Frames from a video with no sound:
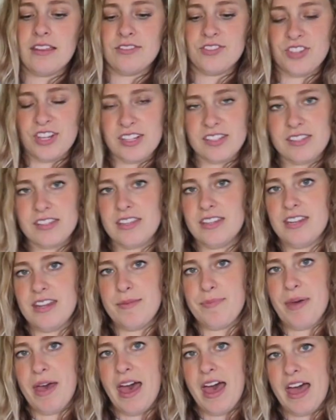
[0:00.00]
just the
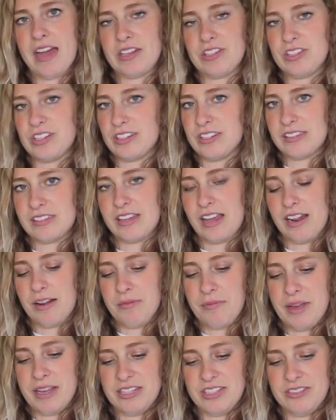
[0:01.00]
knee patch is kind
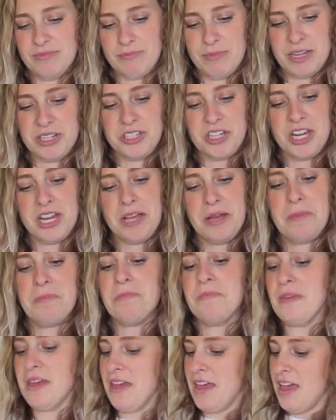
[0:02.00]
of my
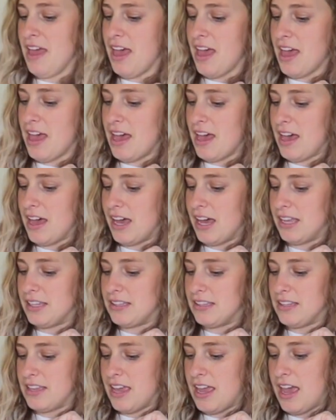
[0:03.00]
jam.
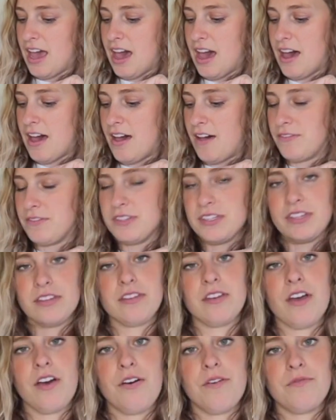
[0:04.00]
And they have
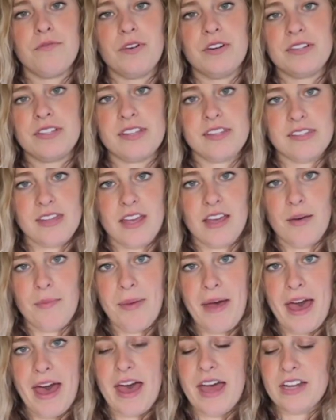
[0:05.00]
silicone versus like a
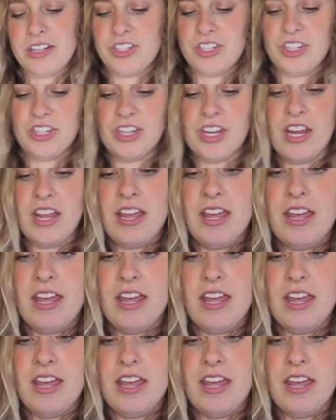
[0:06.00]
patch.